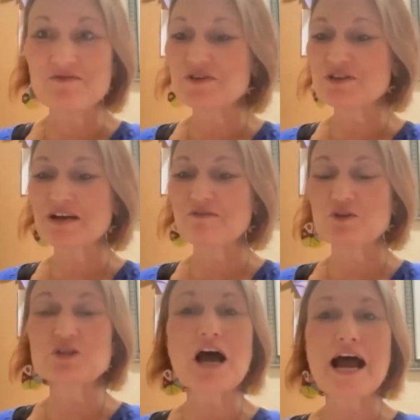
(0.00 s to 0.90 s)
several
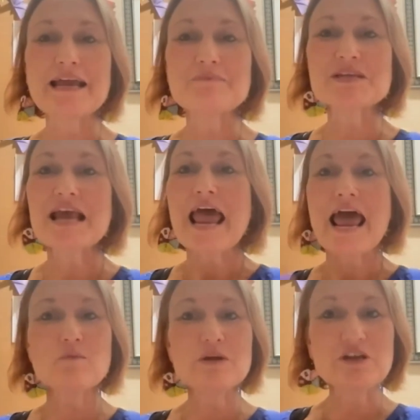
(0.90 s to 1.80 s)
times,
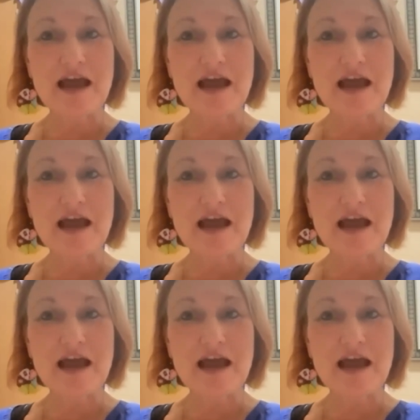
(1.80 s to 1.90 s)
and